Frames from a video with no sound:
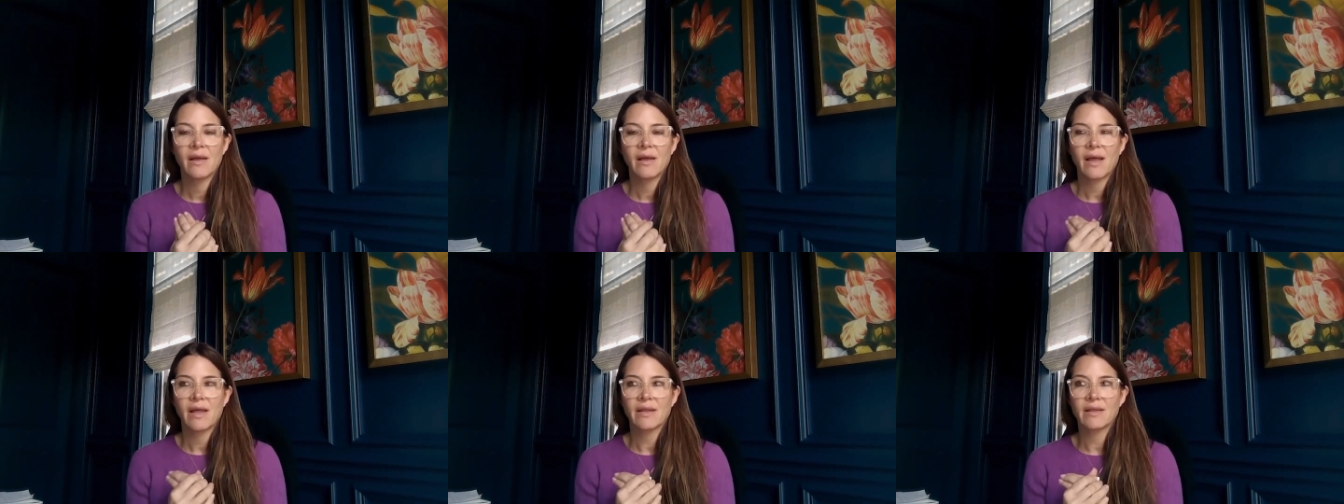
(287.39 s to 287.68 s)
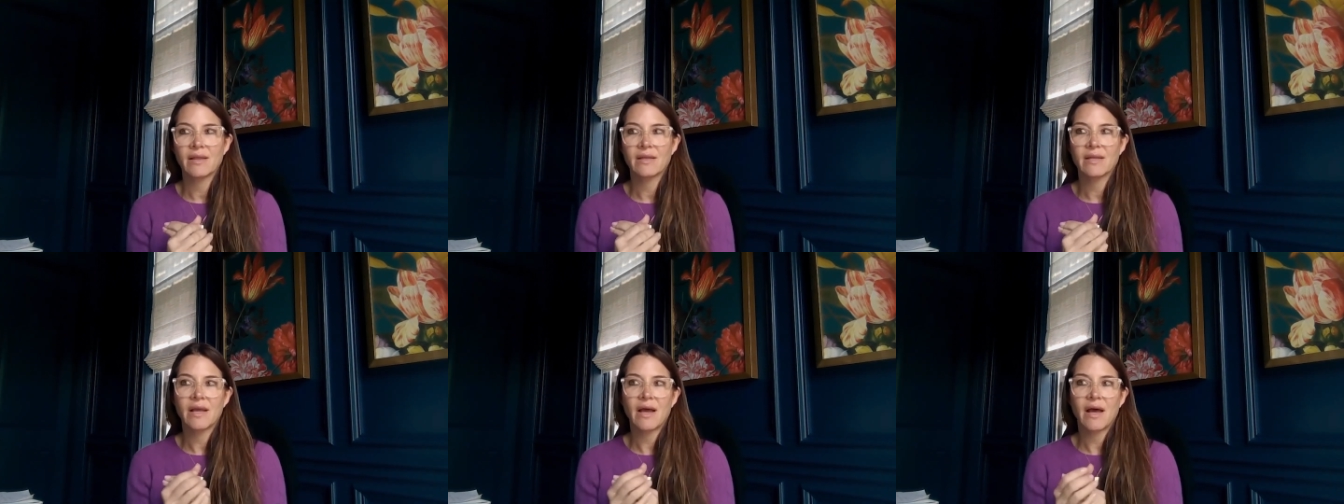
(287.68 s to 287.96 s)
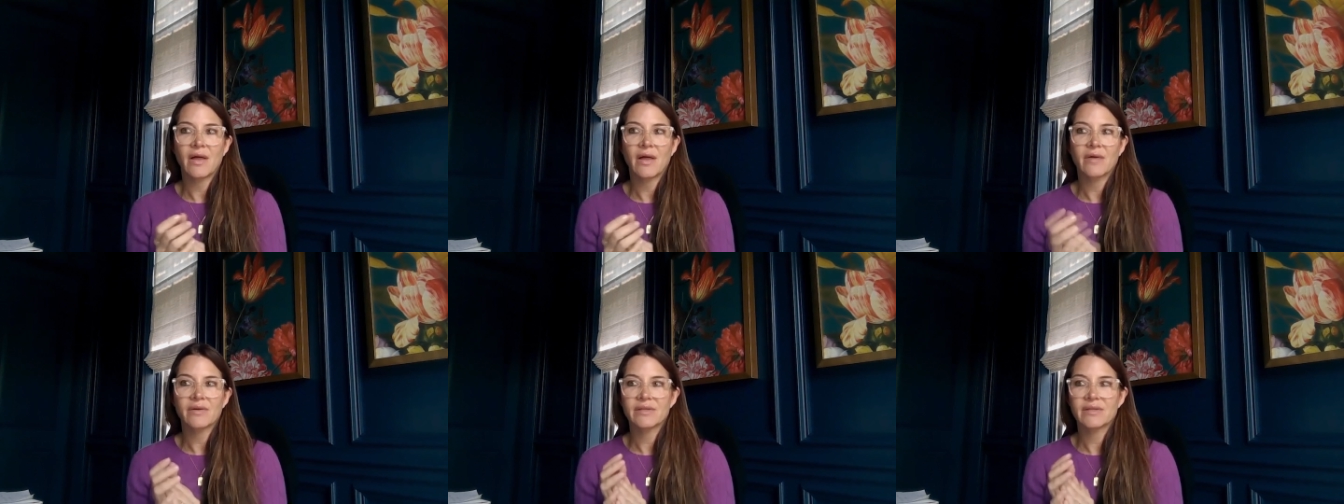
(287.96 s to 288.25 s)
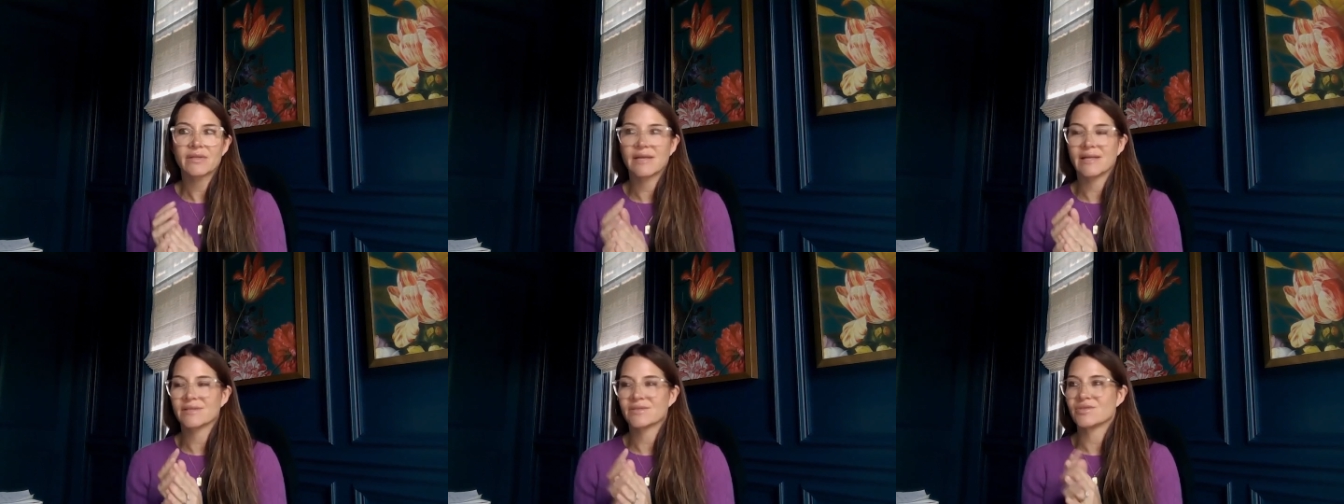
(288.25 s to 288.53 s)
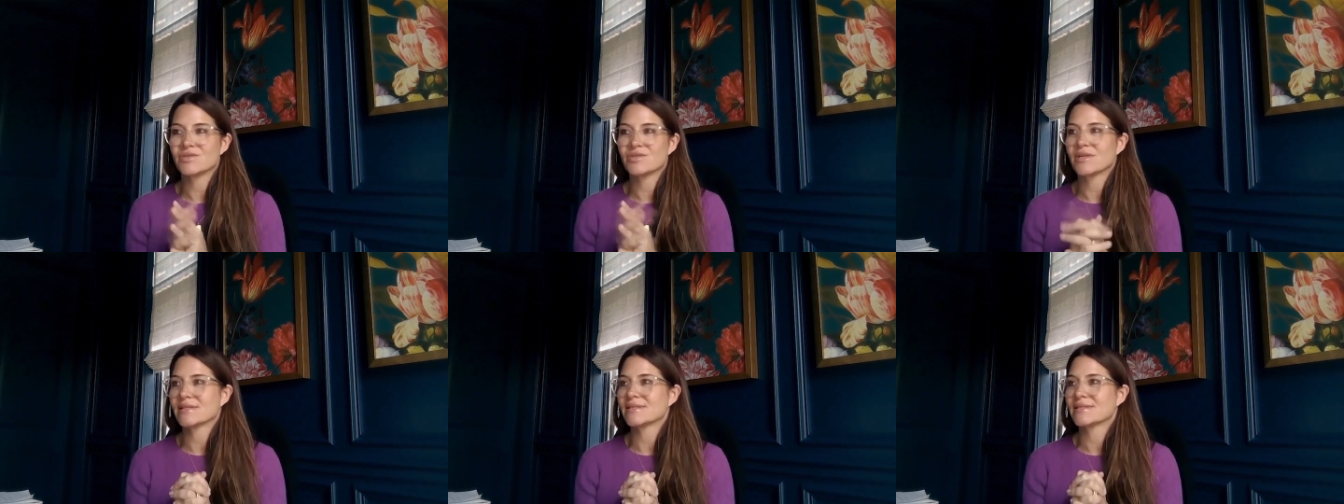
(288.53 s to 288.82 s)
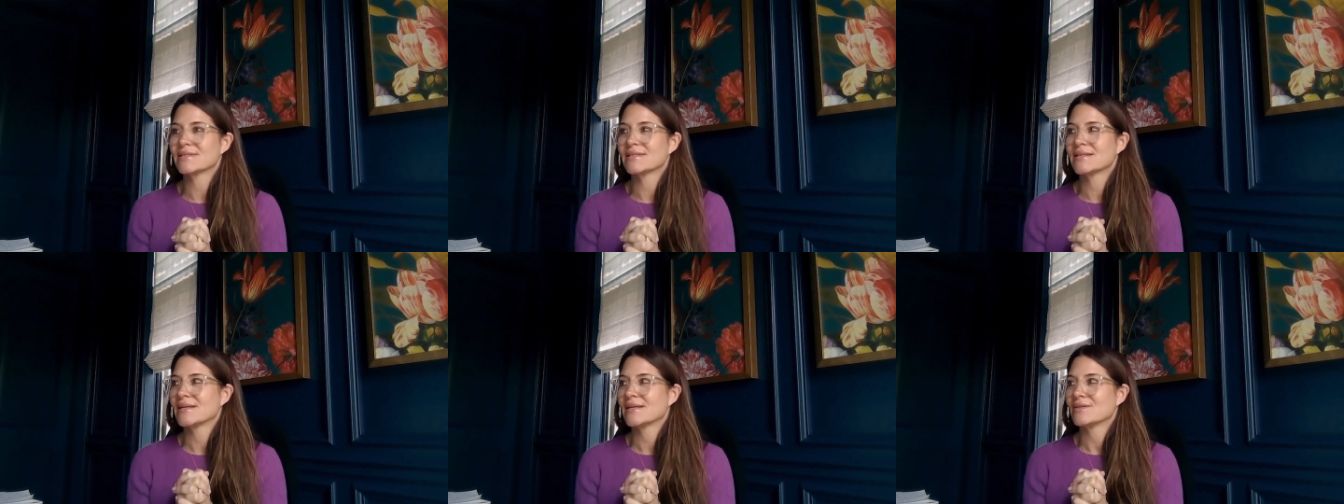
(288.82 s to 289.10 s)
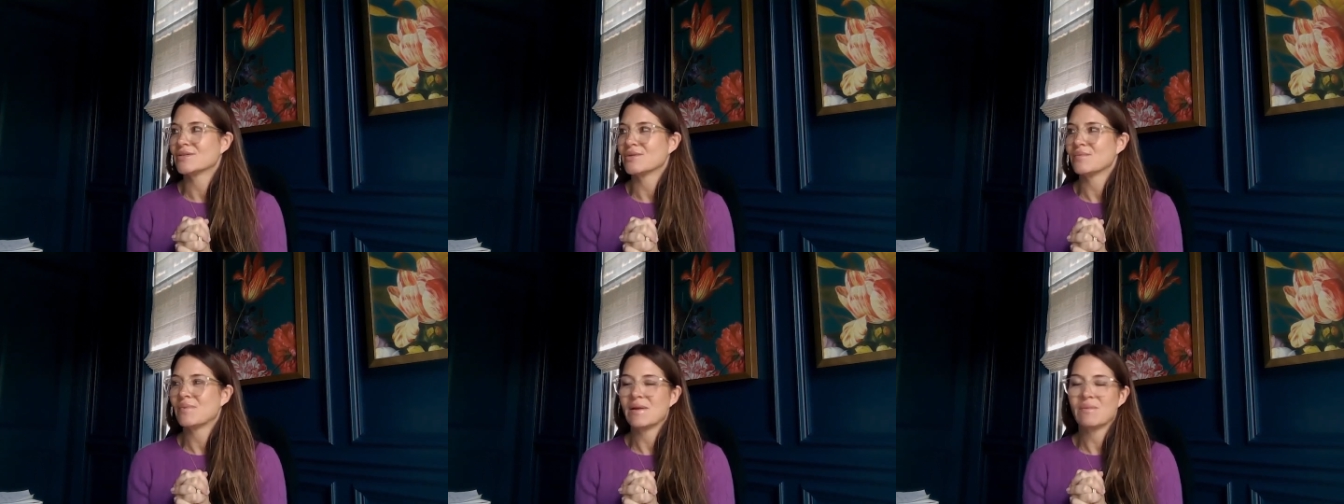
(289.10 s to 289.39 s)
and then the other thing is just
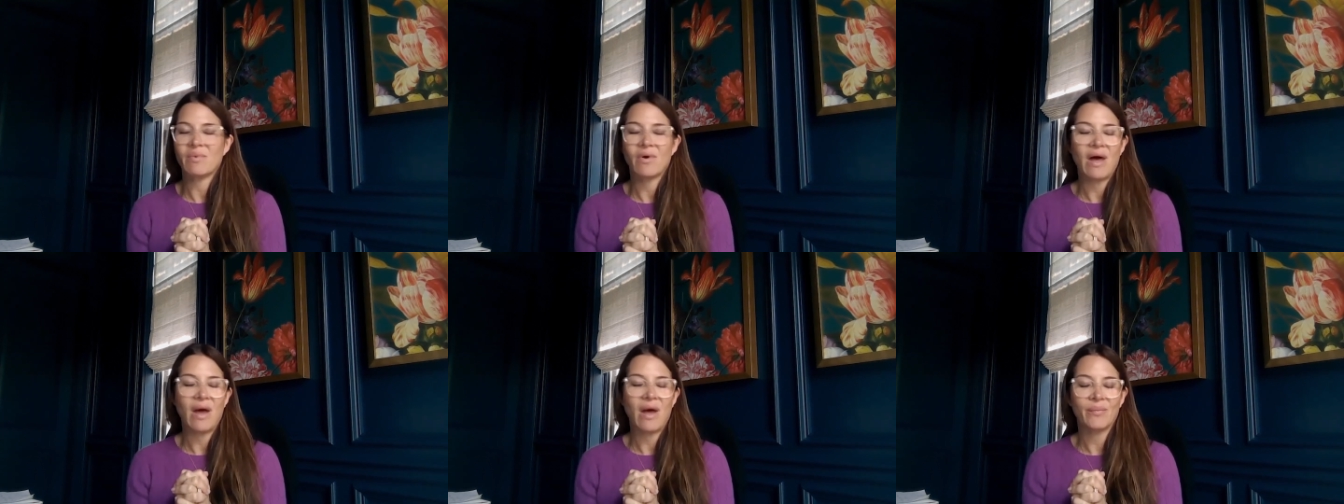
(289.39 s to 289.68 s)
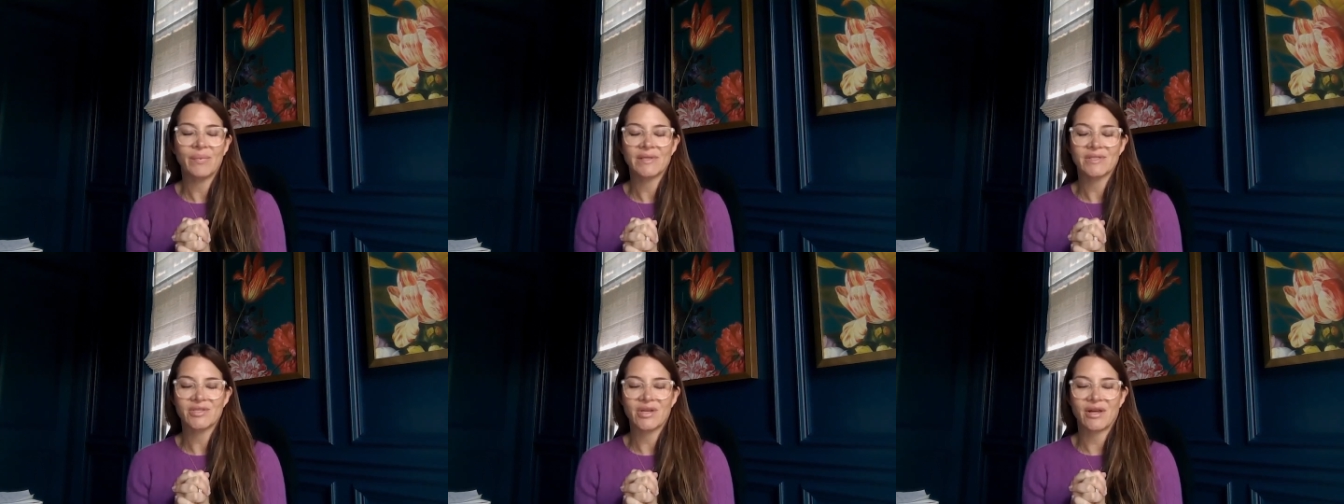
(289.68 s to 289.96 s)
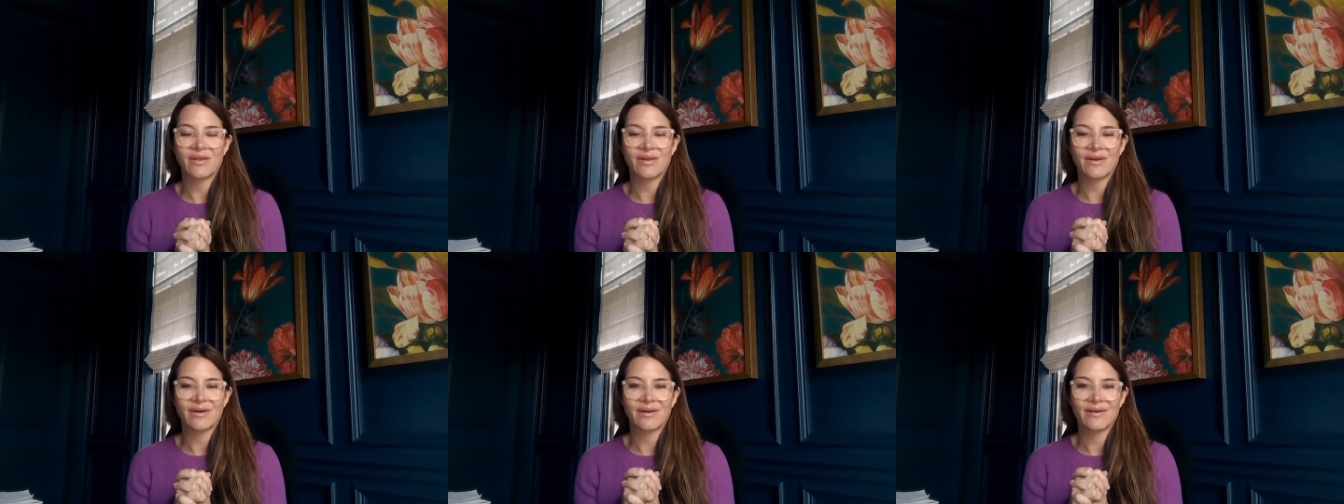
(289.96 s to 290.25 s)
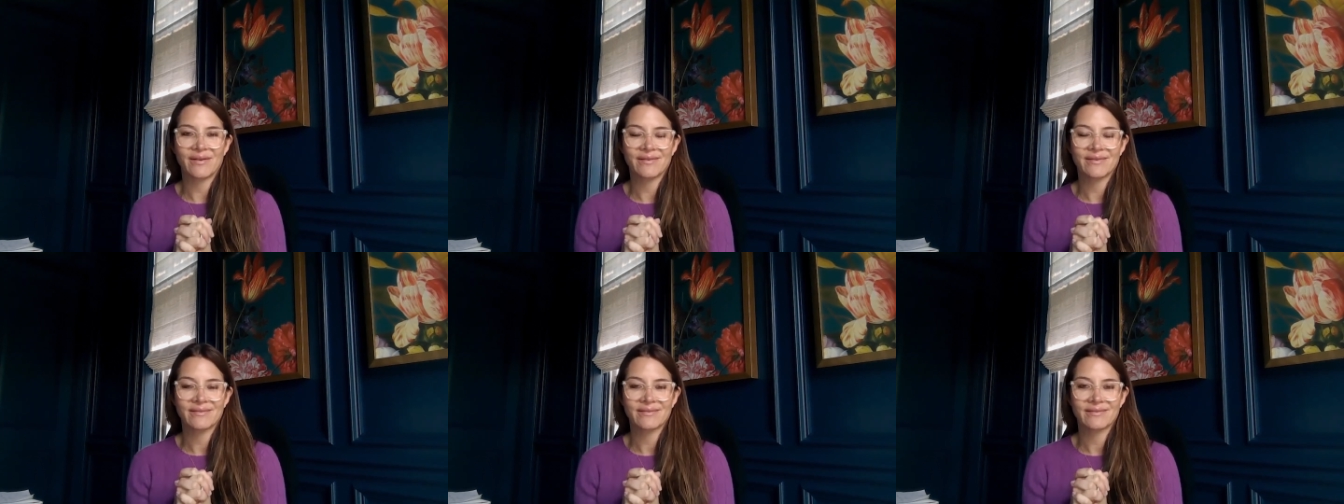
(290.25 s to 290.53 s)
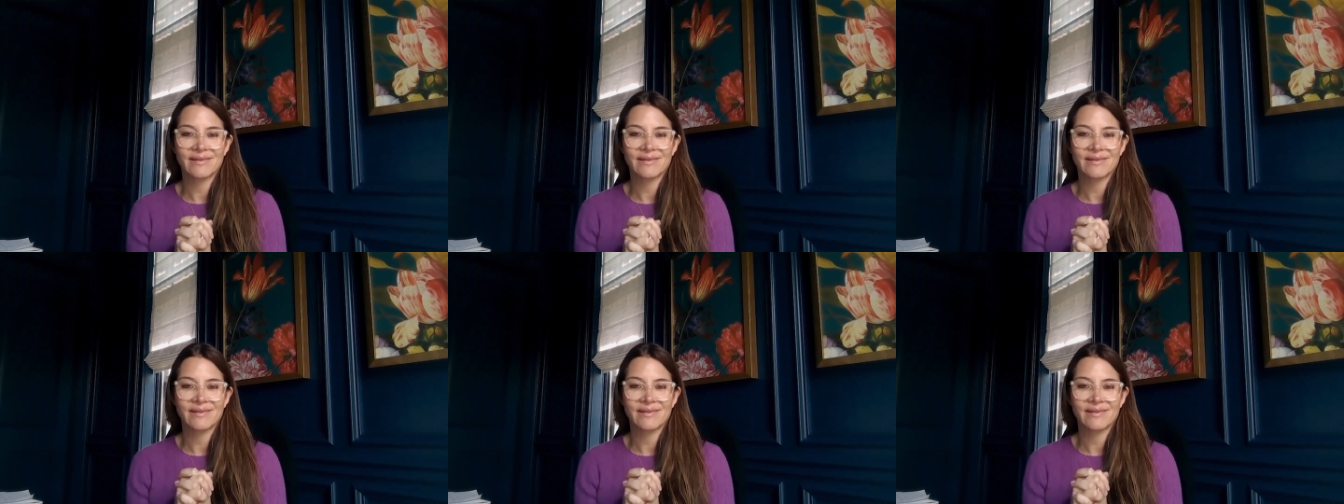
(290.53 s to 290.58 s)
do people help each other